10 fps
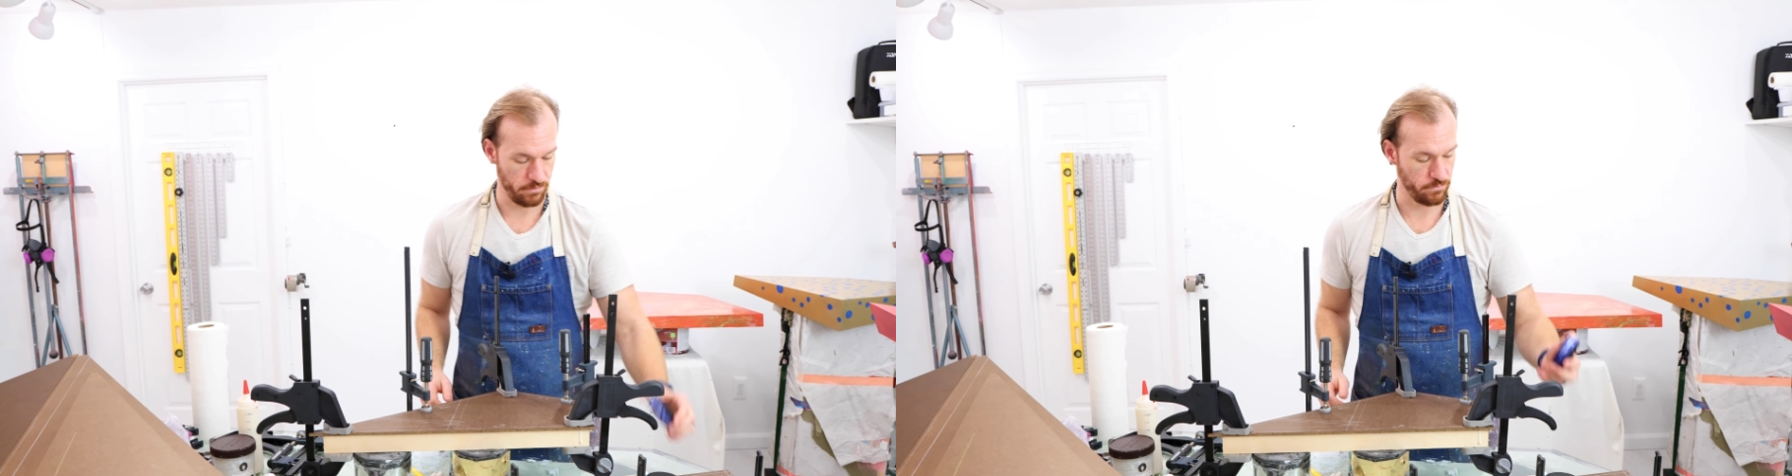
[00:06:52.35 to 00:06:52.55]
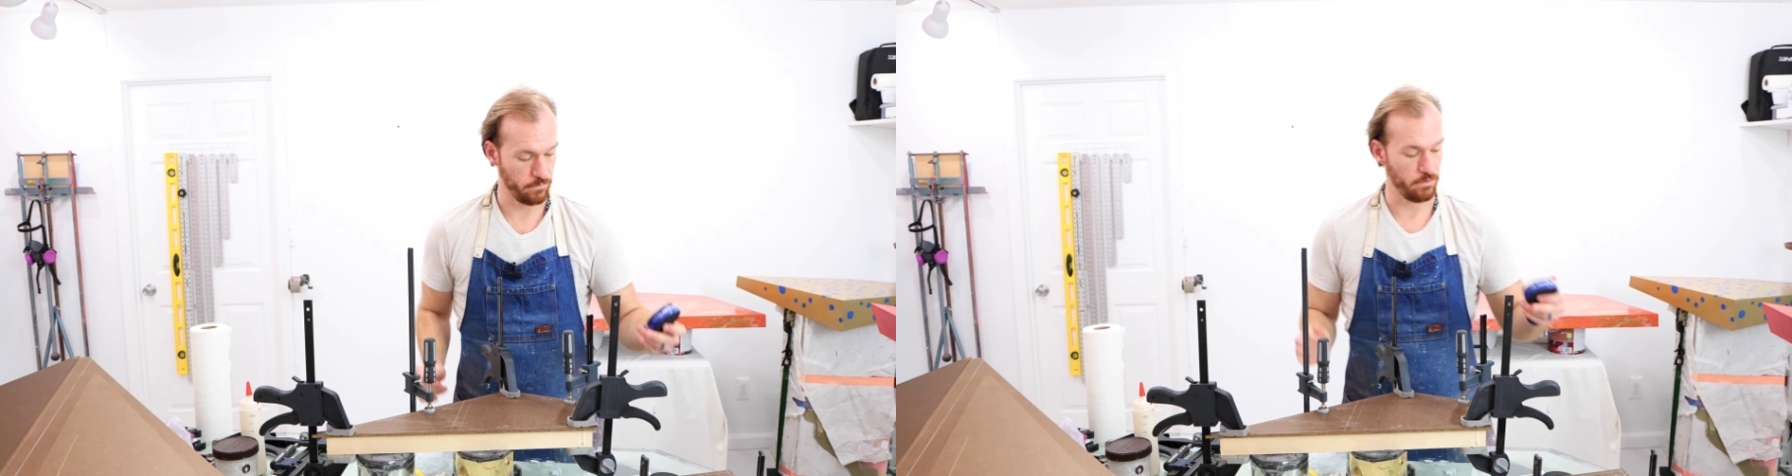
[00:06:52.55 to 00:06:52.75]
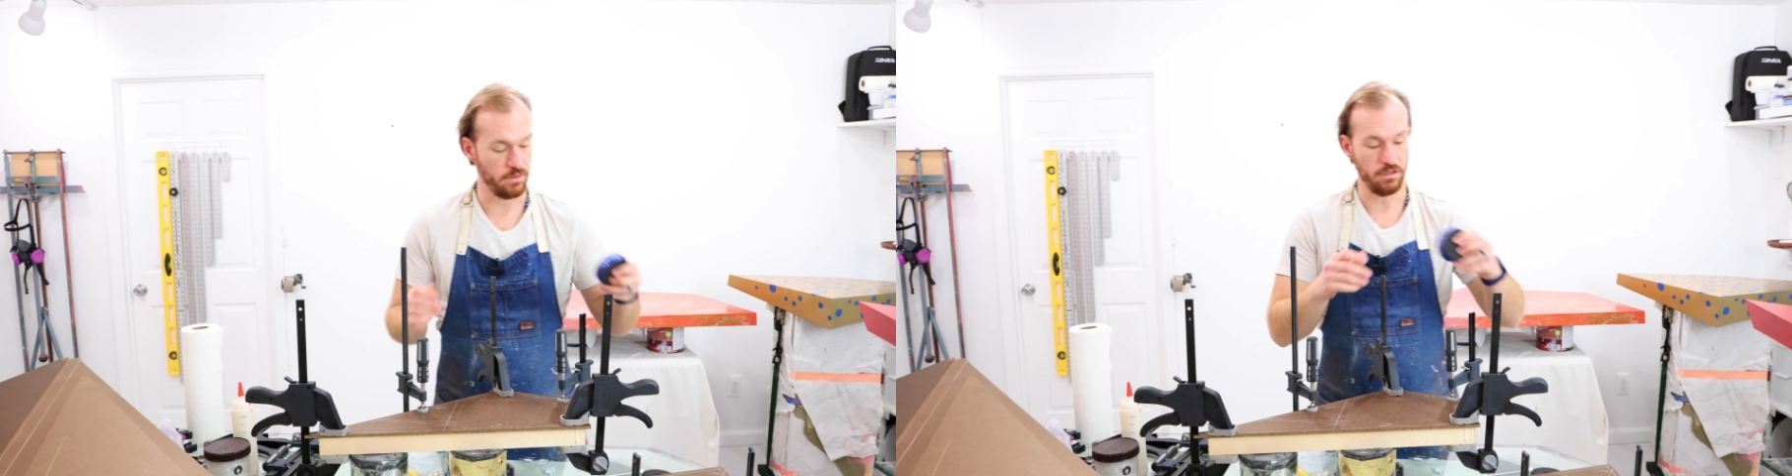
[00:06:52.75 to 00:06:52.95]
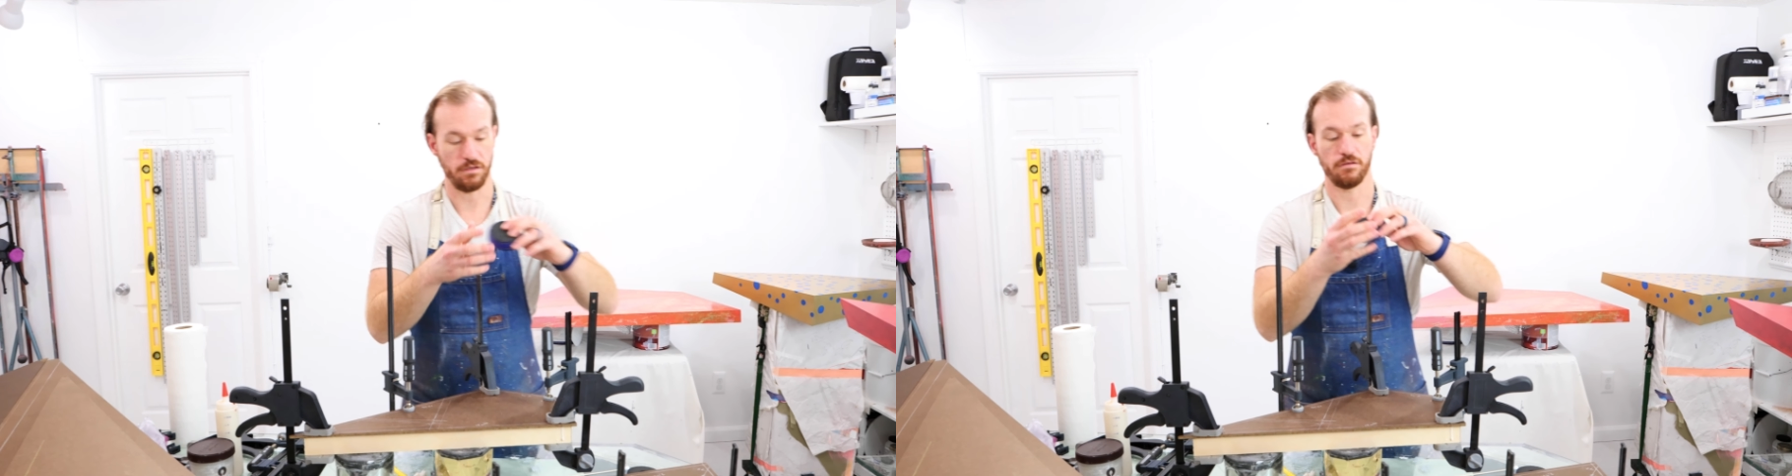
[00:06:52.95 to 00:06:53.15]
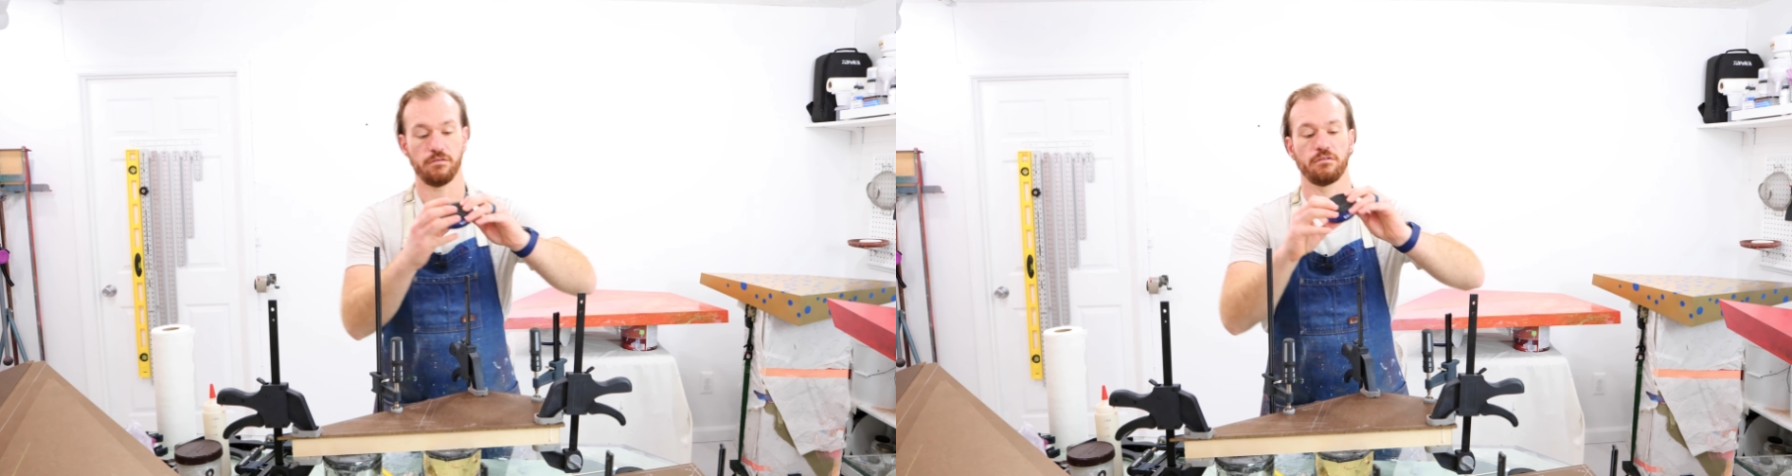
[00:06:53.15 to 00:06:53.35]
So
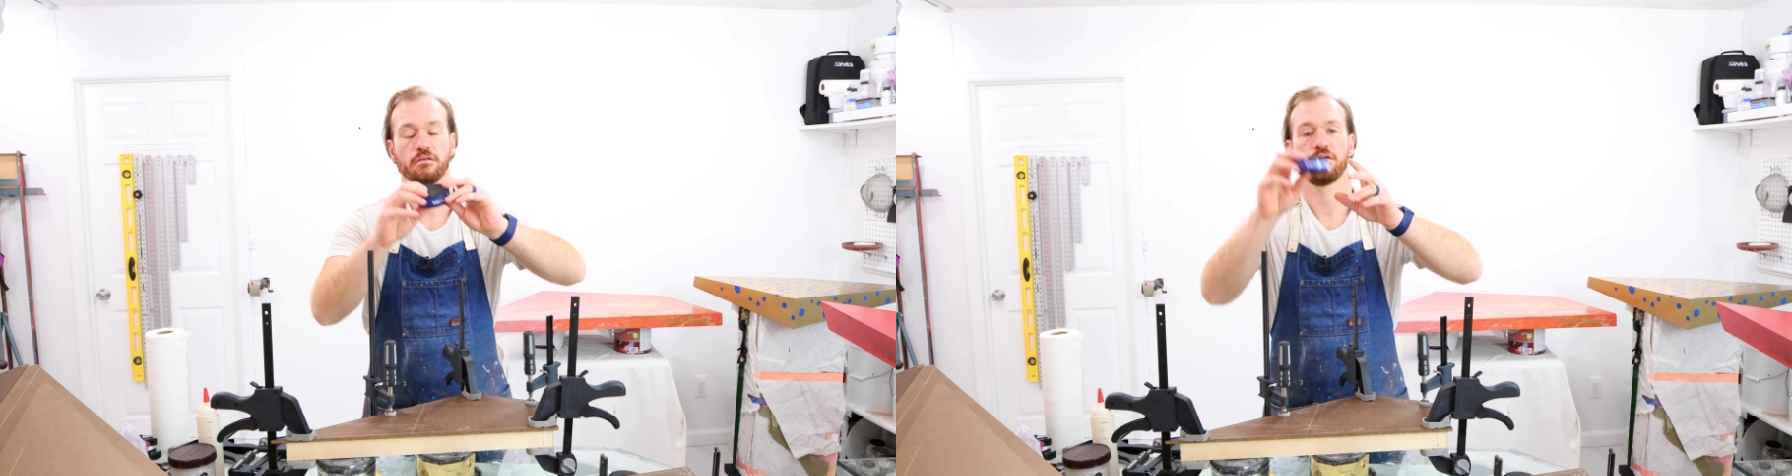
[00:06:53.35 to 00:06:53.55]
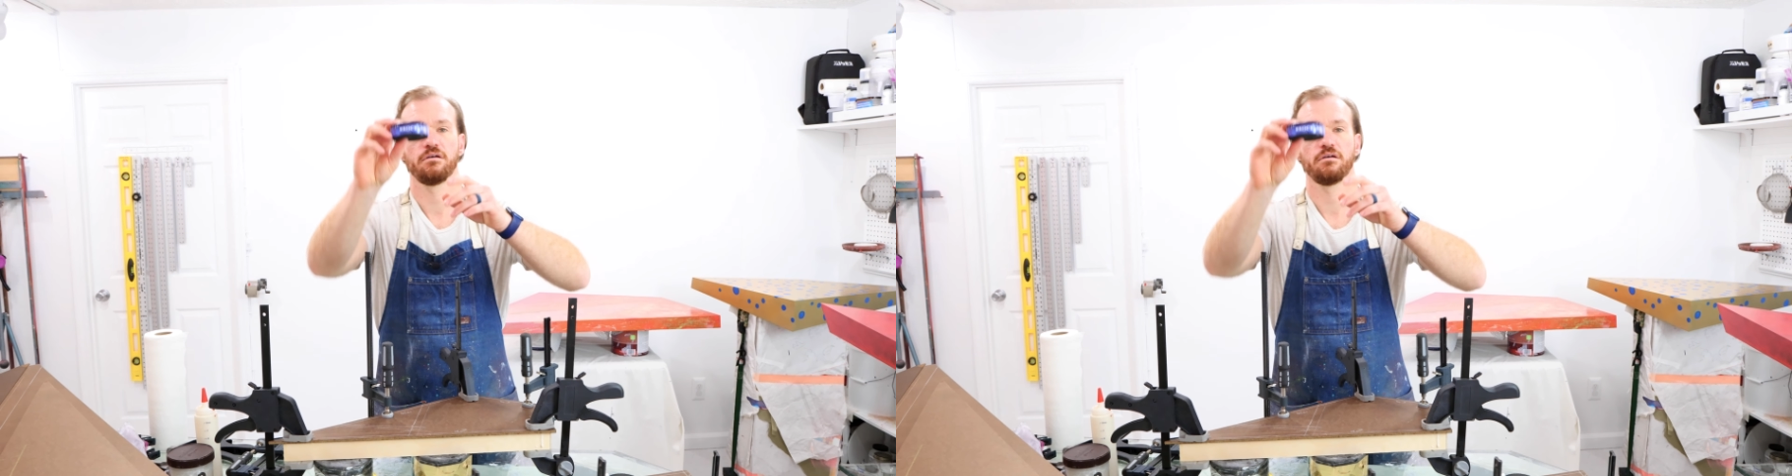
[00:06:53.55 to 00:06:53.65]
these